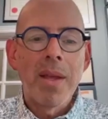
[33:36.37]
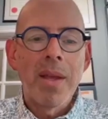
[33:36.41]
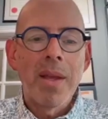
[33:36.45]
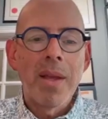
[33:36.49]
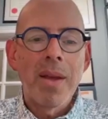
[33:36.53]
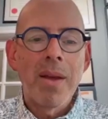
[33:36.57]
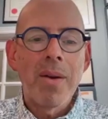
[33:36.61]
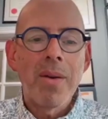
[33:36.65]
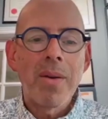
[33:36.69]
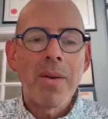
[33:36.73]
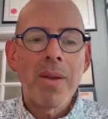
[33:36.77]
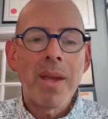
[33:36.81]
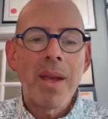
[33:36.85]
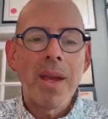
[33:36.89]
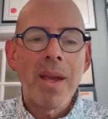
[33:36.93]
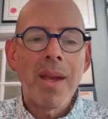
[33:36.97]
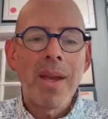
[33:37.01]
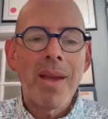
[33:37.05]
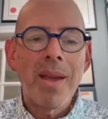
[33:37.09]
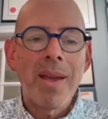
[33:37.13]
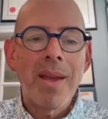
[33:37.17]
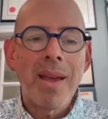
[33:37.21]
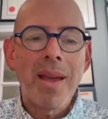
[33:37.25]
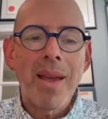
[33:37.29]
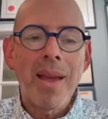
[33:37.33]
Okay,
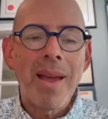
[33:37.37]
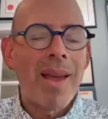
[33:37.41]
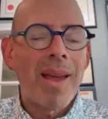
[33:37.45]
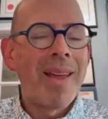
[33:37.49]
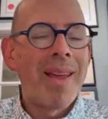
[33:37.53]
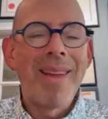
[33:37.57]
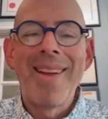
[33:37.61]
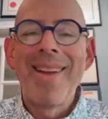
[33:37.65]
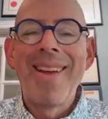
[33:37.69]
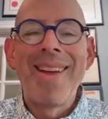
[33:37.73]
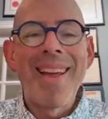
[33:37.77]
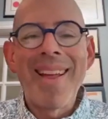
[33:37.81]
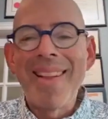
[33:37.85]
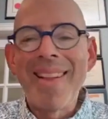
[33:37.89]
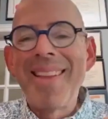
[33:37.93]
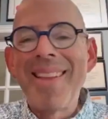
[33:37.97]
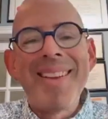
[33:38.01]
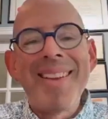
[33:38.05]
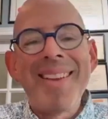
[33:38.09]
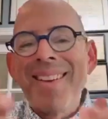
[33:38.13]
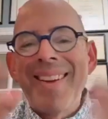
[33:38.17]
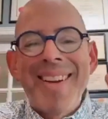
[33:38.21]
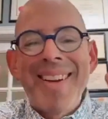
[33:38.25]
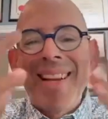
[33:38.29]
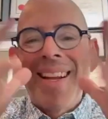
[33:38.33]
I think
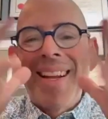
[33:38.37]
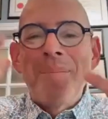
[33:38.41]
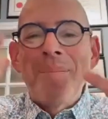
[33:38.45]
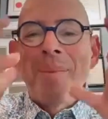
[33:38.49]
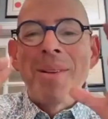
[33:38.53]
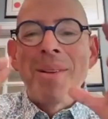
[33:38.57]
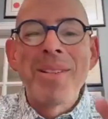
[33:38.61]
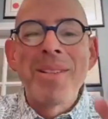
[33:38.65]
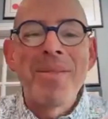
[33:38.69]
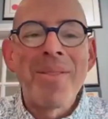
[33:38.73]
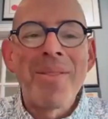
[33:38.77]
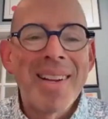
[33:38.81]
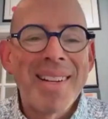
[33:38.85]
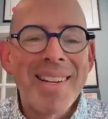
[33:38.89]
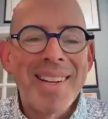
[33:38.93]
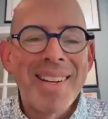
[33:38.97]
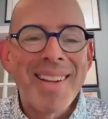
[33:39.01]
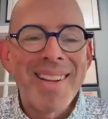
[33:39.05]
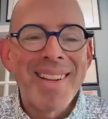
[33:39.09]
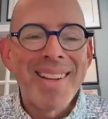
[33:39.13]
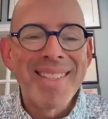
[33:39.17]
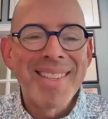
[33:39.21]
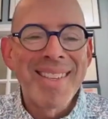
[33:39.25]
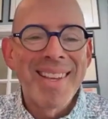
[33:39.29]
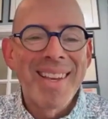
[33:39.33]
you're going to get a bunch of
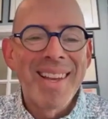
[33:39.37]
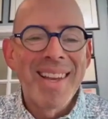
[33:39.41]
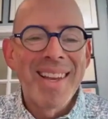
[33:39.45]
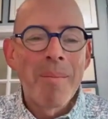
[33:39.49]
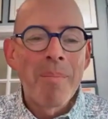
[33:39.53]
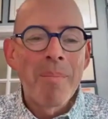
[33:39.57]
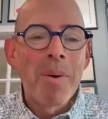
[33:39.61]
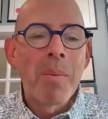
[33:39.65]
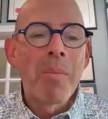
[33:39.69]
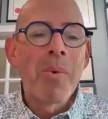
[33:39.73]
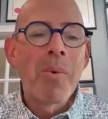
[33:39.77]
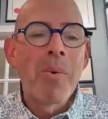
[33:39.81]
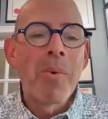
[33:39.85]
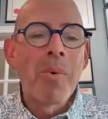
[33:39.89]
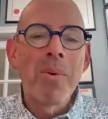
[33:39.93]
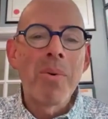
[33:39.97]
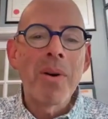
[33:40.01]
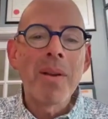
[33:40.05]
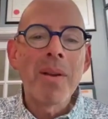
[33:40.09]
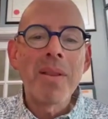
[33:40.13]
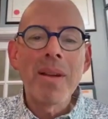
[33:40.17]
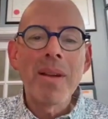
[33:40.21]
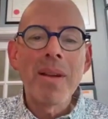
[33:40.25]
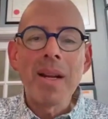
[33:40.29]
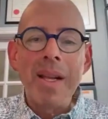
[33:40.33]
ideas. But more
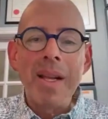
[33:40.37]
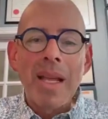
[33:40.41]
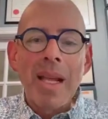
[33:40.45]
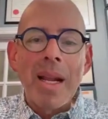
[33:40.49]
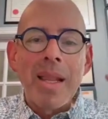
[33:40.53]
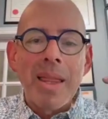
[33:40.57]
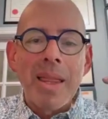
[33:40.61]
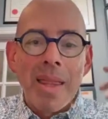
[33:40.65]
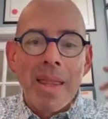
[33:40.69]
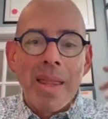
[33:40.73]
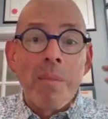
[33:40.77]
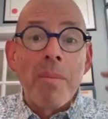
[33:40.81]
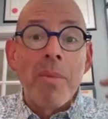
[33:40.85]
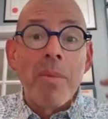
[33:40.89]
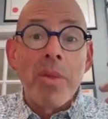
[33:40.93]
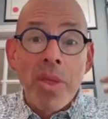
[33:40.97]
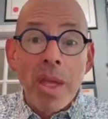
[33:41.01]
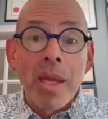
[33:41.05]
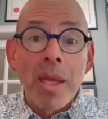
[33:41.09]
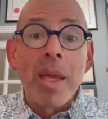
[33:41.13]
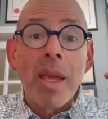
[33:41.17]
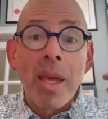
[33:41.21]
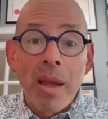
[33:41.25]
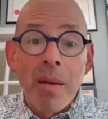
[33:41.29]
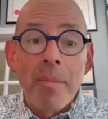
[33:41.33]
importantly, you're going to get them
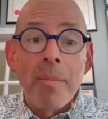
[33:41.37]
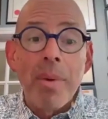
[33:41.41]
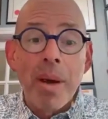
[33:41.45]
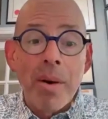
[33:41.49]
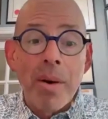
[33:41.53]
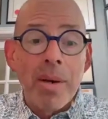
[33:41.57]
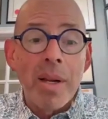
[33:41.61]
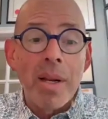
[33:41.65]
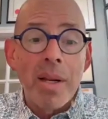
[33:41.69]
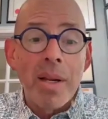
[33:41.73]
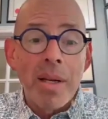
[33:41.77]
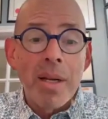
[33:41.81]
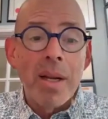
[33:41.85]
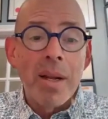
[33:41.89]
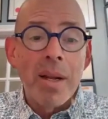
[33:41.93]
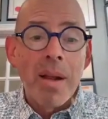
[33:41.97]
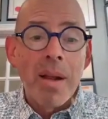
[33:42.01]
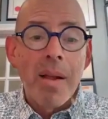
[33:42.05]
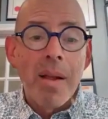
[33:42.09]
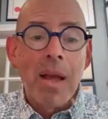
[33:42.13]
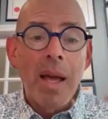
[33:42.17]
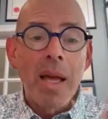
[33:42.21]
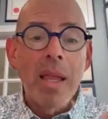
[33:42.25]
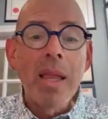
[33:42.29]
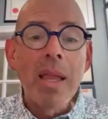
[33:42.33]
thinking about it.
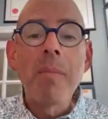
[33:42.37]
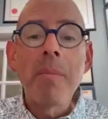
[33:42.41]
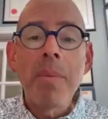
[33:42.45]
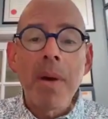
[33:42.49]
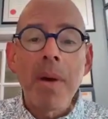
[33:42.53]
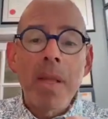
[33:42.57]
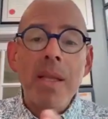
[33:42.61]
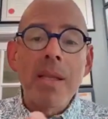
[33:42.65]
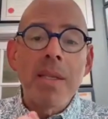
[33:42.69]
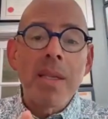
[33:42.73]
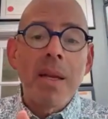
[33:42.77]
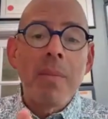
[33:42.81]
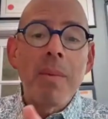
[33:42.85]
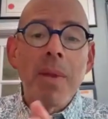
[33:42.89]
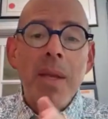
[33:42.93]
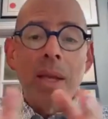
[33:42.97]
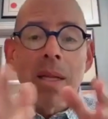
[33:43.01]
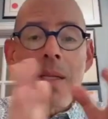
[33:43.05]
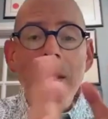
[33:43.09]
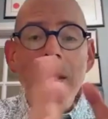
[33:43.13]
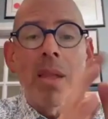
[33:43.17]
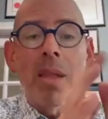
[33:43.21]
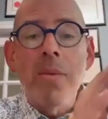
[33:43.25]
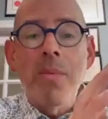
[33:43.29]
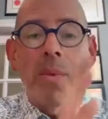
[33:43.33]
And then by the time you
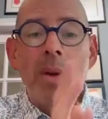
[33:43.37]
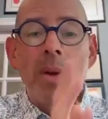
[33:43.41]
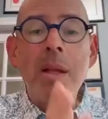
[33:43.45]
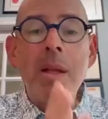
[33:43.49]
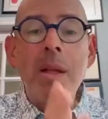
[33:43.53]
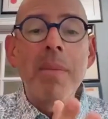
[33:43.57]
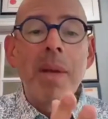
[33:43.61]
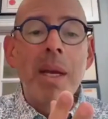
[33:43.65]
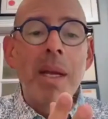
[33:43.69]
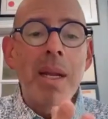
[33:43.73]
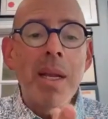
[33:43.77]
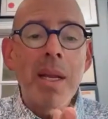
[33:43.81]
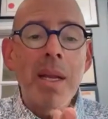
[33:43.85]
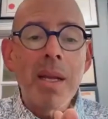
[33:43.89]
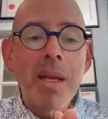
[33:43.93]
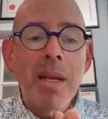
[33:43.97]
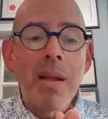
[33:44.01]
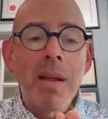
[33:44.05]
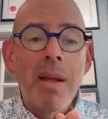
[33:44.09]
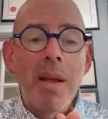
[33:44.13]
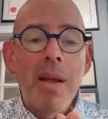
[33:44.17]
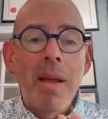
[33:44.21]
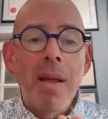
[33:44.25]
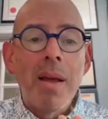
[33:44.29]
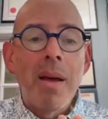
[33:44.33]
get to the real meeting,
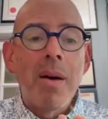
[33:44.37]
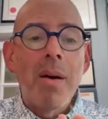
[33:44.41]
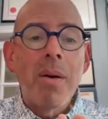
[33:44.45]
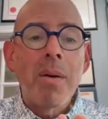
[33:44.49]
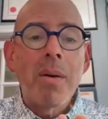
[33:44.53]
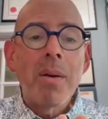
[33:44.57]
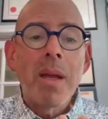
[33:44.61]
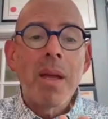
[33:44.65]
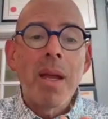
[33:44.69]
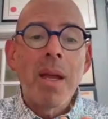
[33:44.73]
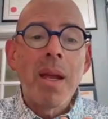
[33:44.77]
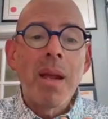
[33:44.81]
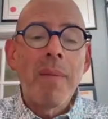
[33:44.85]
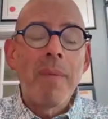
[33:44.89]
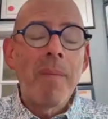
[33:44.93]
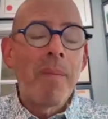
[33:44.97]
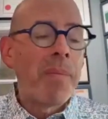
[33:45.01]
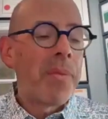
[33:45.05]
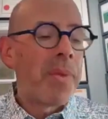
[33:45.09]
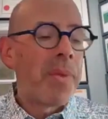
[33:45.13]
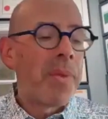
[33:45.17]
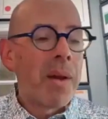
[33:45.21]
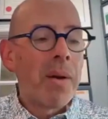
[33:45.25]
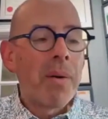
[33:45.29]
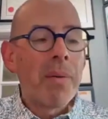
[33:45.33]
okay,
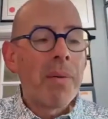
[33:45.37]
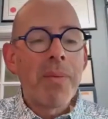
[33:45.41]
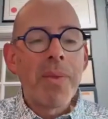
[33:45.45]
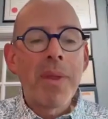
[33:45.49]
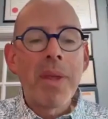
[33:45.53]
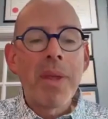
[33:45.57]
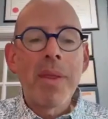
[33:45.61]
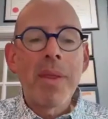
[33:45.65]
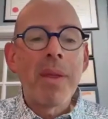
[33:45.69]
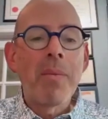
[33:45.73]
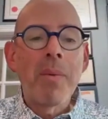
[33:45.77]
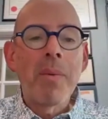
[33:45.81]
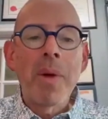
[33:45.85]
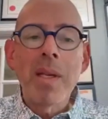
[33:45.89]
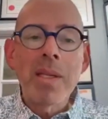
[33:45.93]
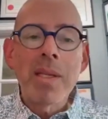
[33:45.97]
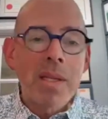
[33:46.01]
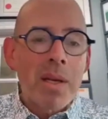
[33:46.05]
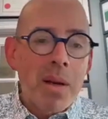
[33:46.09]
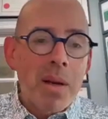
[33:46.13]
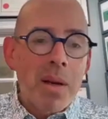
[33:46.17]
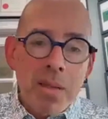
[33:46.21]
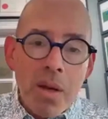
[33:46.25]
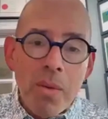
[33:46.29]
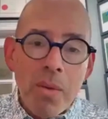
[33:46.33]
you know, the race
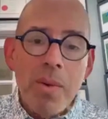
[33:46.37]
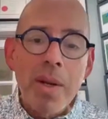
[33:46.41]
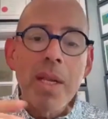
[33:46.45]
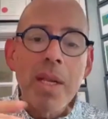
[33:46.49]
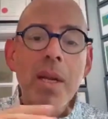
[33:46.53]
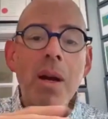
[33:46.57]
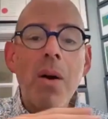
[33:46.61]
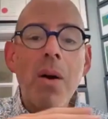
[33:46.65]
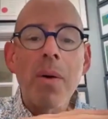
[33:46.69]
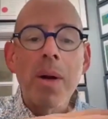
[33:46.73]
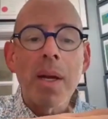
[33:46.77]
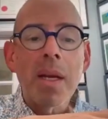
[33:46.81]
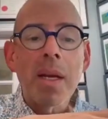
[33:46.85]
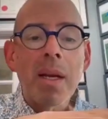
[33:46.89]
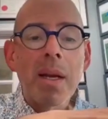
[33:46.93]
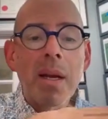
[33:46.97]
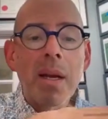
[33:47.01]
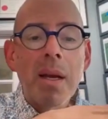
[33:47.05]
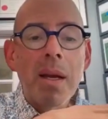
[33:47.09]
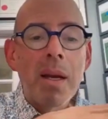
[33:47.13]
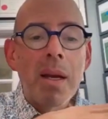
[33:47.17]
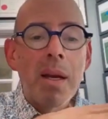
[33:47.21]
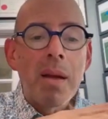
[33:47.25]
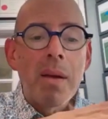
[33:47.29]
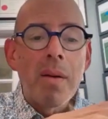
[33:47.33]
car's already going,
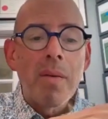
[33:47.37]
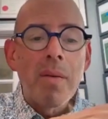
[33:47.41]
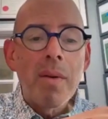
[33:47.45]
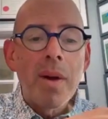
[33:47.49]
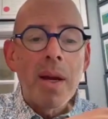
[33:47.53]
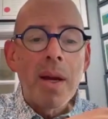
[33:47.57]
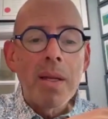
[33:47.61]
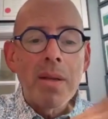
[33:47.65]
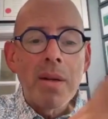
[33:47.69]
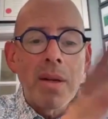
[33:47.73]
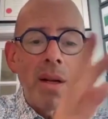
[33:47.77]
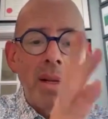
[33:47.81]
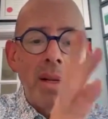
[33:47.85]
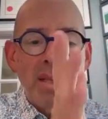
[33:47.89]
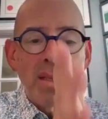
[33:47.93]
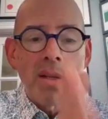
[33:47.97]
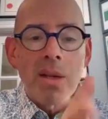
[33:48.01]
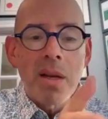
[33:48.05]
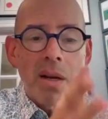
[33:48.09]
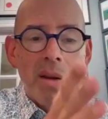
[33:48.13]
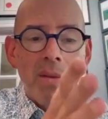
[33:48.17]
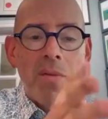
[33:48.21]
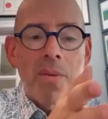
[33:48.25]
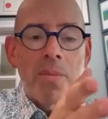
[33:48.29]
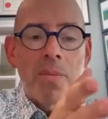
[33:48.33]
right? You're not
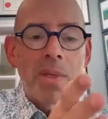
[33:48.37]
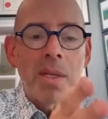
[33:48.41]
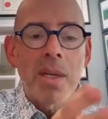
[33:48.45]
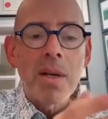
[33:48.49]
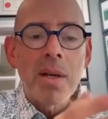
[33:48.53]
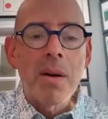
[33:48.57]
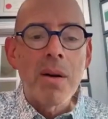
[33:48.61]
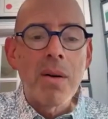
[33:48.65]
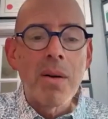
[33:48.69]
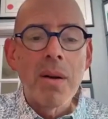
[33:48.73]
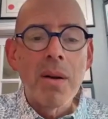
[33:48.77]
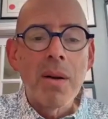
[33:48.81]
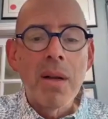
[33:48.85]
starting from zero.